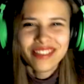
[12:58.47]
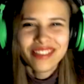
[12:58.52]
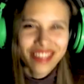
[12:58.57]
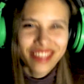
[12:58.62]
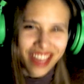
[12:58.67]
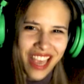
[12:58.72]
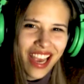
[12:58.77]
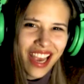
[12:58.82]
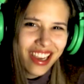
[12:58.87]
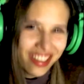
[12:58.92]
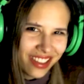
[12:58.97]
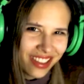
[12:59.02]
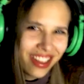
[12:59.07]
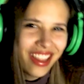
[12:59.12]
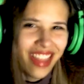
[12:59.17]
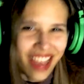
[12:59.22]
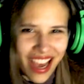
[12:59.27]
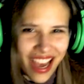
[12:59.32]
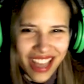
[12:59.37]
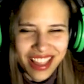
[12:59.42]
yeah,
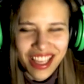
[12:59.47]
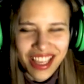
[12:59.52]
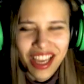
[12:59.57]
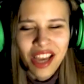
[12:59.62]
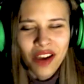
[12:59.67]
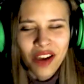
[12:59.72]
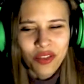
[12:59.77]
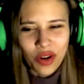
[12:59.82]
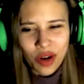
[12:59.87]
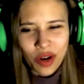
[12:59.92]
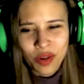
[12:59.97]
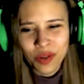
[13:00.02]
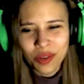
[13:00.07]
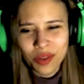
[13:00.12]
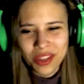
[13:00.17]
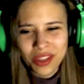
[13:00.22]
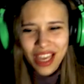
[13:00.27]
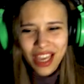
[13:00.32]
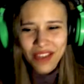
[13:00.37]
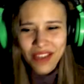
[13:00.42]
that
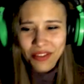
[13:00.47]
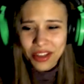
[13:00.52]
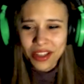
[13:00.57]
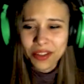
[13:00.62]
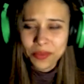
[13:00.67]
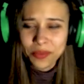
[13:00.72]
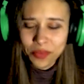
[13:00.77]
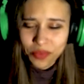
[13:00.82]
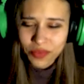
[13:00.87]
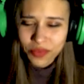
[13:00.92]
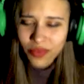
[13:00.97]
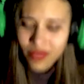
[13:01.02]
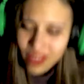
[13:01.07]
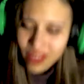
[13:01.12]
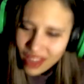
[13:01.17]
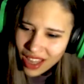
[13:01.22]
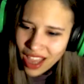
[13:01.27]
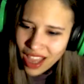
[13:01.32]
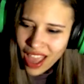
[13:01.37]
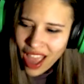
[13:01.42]
raccoon devil
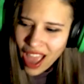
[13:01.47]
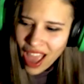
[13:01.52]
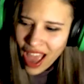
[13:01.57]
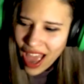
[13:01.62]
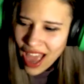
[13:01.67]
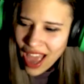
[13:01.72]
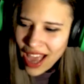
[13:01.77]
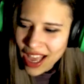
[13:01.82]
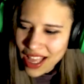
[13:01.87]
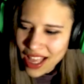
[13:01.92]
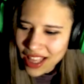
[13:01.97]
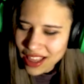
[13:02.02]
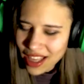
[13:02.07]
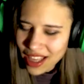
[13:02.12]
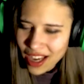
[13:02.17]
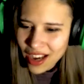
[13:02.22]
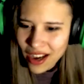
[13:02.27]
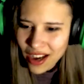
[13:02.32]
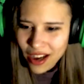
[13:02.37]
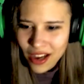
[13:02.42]
and
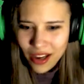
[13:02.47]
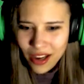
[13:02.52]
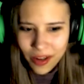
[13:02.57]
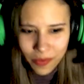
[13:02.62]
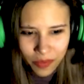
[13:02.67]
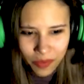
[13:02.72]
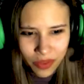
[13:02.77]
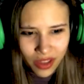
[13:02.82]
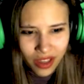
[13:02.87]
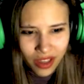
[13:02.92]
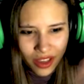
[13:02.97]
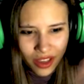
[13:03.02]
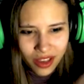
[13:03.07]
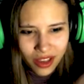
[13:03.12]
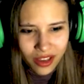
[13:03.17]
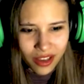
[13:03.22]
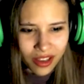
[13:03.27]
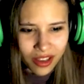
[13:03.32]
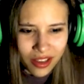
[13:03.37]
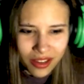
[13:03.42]
uh,
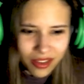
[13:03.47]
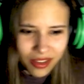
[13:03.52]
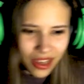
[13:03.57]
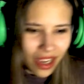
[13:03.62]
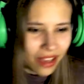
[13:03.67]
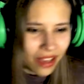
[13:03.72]
I